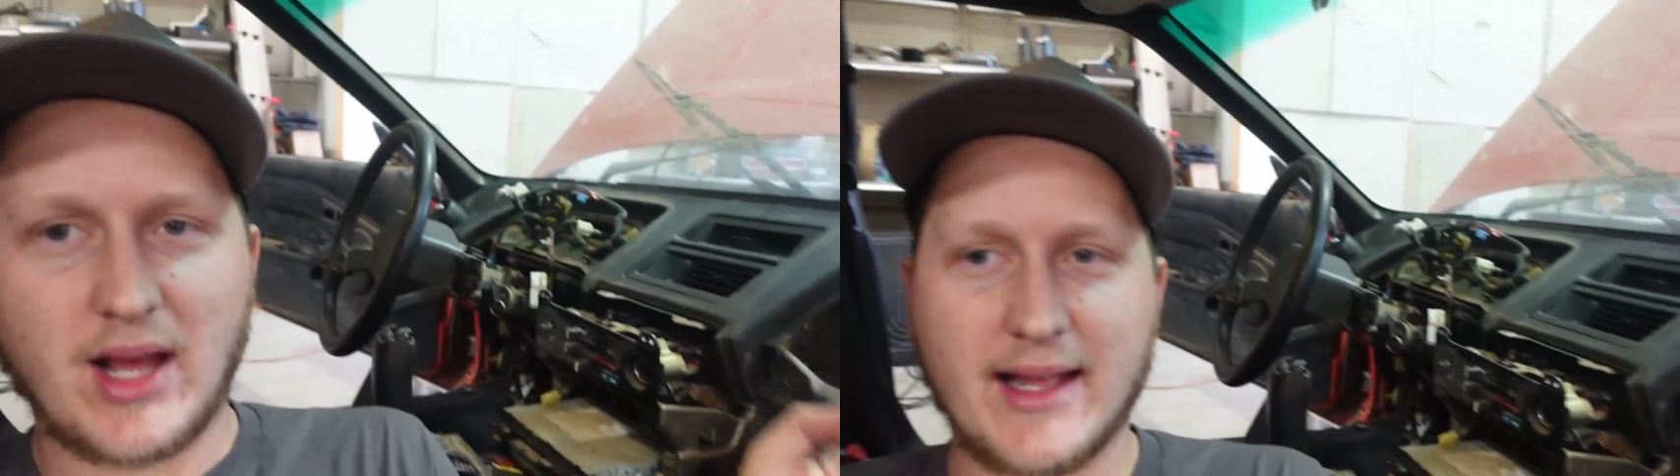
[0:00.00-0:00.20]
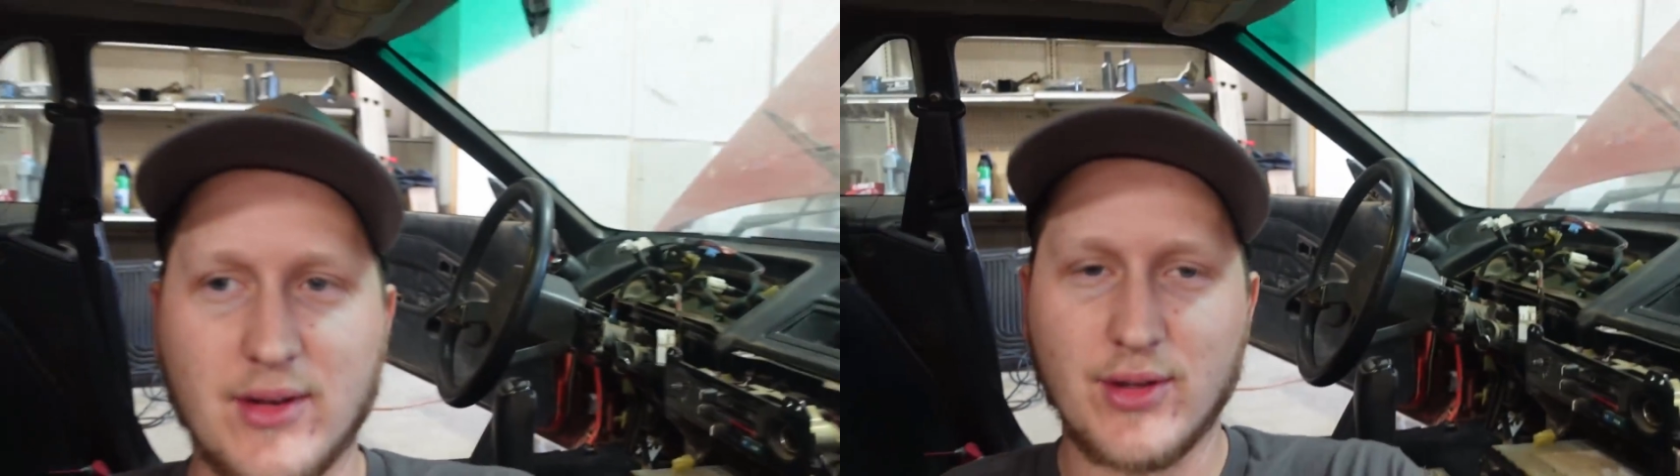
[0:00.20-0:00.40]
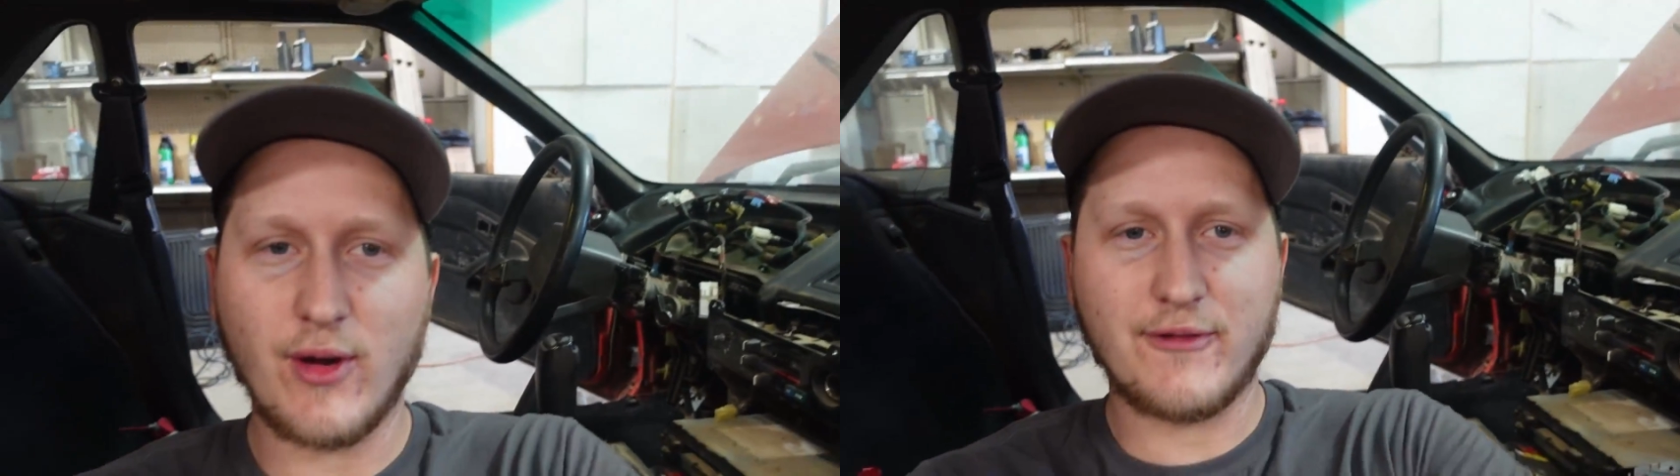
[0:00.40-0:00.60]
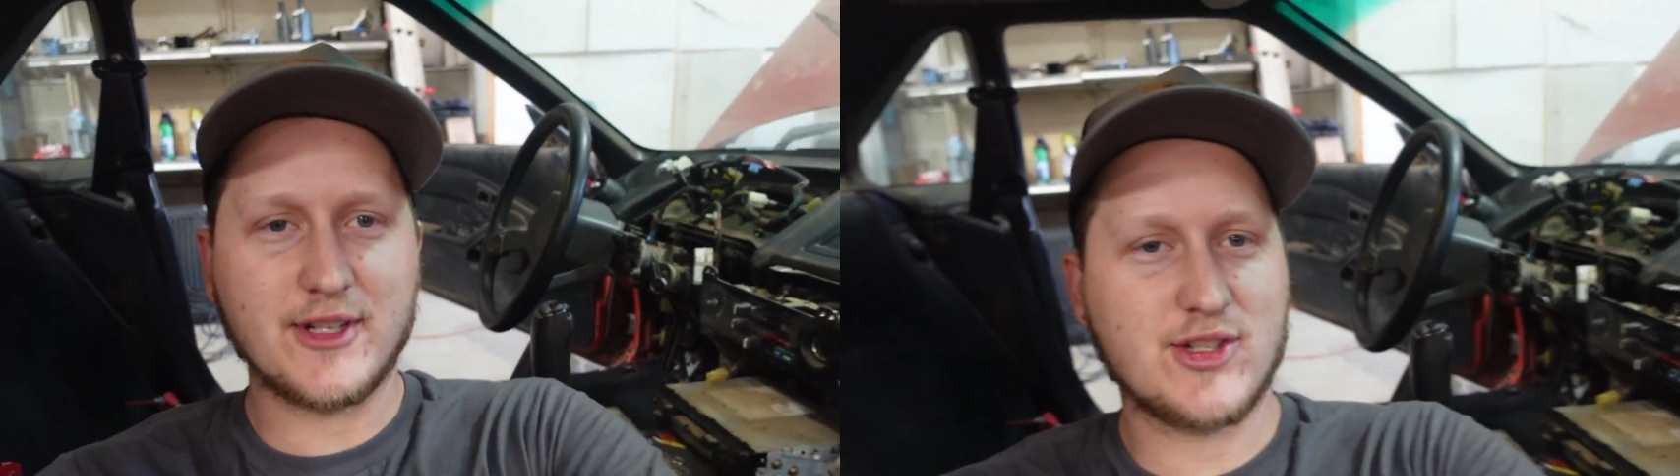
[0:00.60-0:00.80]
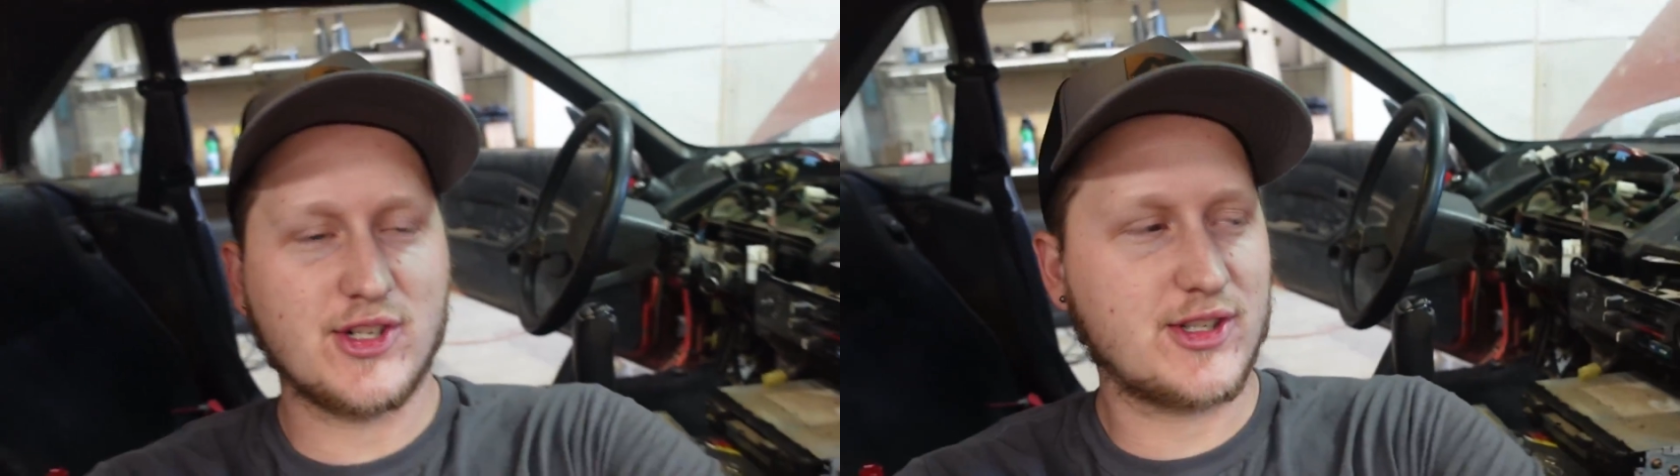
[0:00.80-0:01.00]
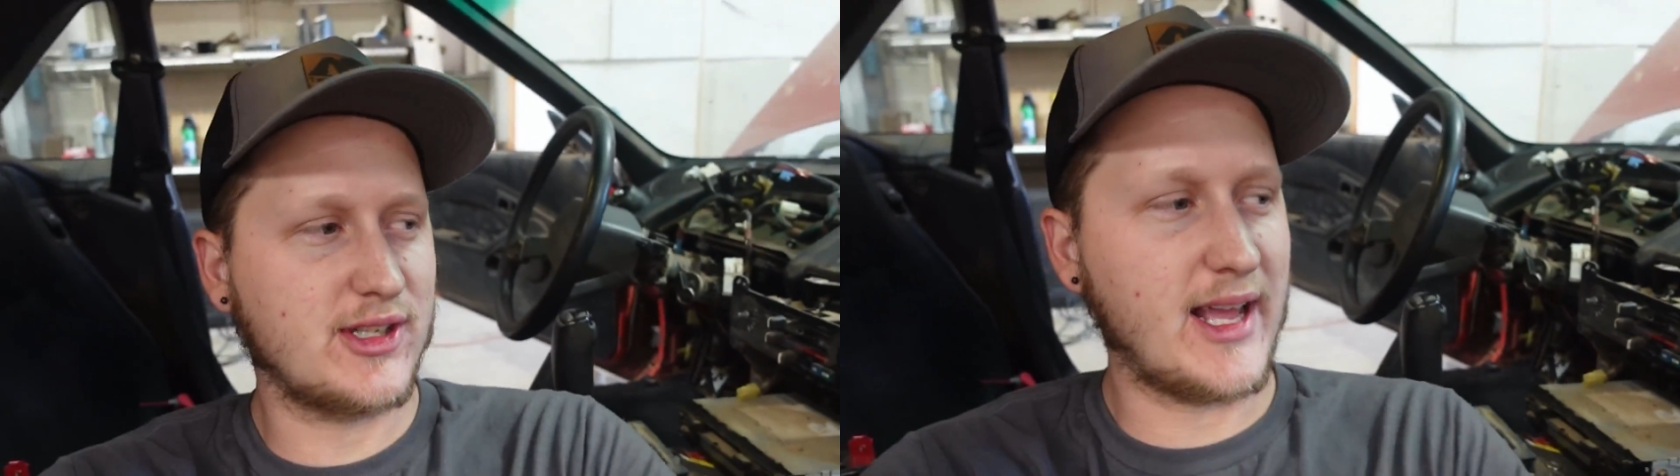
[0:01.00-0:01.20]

I don't know if it's just